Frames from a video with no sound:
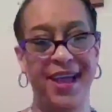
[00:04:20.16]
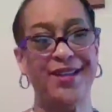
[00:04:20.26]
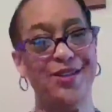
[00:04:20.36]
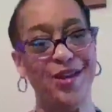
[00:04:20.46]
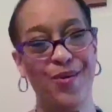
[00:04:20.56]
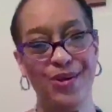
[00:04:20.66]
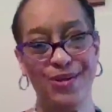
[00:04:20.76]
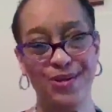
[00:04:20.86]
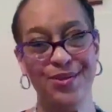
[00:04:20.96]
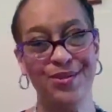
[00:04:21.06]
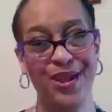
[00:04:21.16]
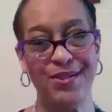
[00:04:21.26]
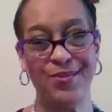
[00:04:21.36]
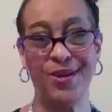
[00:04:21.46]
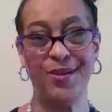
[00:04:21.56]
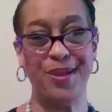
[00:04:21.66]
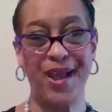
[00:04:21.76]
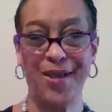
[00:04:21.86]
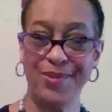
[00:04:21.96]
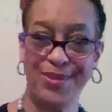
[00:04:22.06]
And so on Tuesdays, we're going to be
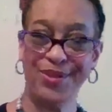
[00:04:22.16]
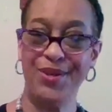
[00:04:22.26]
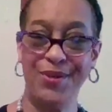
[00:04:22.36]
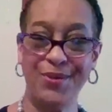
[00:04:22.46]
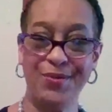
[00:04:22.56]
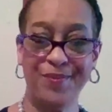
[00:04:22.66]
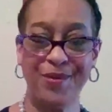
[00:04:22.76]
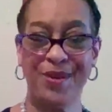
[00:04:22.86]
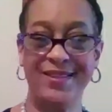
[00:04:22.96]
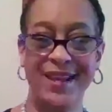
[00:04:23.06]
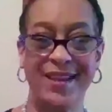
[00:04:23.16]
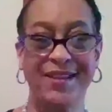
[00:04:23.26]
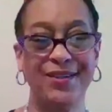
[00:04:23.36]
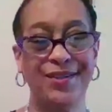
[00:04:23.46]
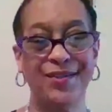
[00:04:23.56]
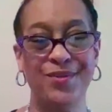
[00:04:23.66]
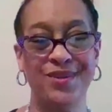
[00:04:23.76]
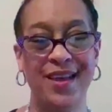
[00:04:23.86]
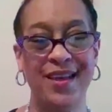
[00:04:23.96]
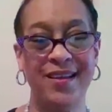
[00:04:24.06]
coming to you with a Take a Look
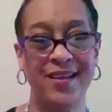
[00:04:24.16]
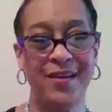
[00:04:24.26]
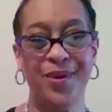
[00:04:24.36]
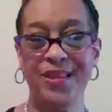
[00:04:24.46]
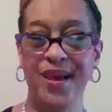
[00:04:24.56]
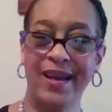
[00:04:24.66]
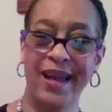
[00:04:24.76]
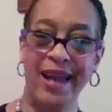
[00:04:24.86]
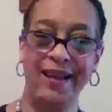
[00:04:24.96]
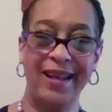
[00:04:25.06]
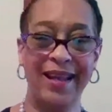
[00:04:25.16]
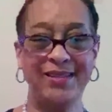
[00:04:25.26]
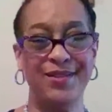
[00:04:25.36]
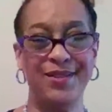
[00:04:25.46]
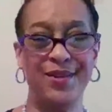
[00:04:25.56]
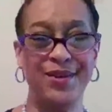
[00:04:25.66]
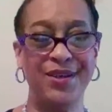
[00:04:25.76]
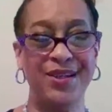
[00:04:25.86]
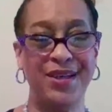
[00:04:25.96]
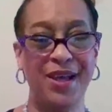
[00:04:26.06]
Tuesday with our cat glasses
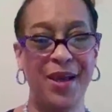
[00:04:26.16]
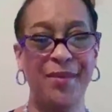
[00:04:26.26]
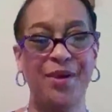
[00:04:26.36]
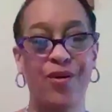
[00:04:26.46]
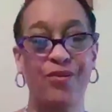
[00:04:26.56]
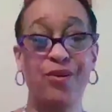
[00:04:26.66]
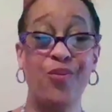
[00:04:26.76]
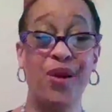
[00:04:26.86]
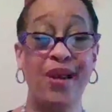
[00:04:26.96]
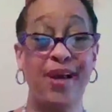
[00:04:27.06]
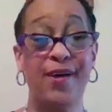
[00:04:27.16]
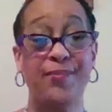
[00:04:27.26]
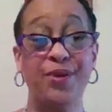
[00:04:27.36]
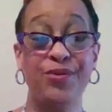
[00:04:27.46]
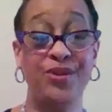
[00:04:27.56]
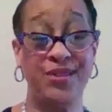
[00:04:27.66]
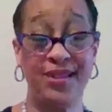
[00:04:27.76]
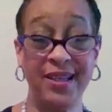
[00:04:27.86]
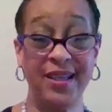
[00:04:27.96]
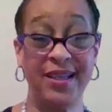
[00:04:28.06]
on because we want to help you
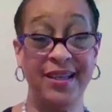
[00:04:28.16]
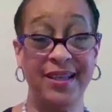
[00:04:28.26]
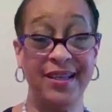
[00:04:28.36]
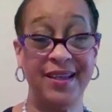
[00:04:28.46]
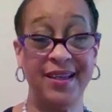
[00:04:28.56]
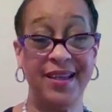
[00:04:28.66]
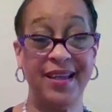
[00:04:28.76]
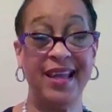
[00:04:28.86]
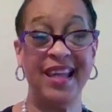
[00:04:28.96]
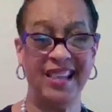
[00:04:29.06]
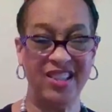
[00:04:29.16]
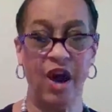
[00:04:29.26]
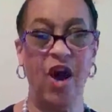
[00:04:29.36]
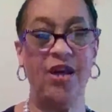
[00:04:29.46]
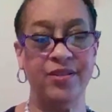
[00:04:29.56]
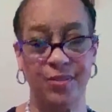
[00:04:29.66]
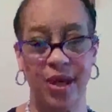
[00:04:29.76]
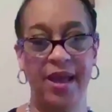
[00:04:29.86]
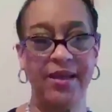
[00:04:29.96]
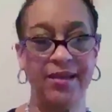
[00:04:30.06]
see it God's
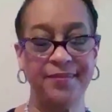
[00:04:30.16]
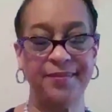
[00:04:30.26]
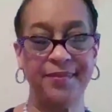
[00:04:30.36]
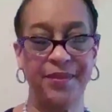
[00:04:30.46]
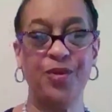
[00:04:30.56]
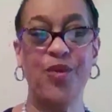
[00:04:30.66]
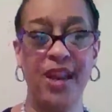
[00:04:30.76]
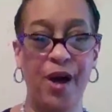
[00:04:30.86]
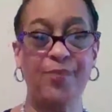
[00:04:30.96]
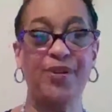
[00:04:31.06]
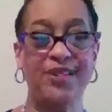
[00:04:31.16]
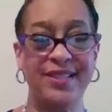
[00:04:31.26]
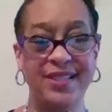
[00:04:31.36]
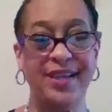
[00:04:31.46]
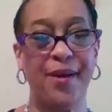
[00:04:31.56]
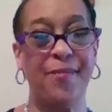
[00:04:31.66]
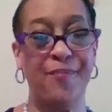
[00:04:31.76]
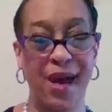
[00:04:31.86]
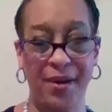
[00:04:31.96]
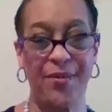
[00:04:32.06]
way. We want to help you to see it a
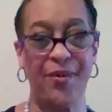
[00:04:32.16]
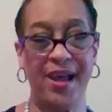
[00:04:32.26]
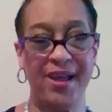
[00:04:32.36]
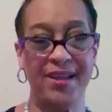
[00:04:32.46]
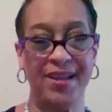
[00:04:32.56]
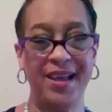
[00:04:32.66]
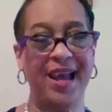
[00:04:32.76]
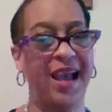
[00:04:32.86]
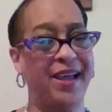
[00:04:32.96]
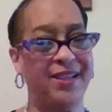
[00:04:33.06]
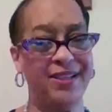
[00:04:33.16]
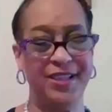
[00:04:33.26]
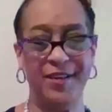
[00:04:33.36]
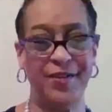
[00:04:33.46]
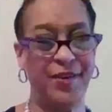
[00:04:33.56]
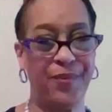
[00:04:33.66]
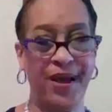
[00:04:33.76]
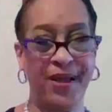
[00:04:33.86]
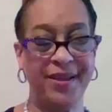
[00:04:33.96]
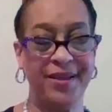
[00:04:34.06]
better way and a different
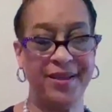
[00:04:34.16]
way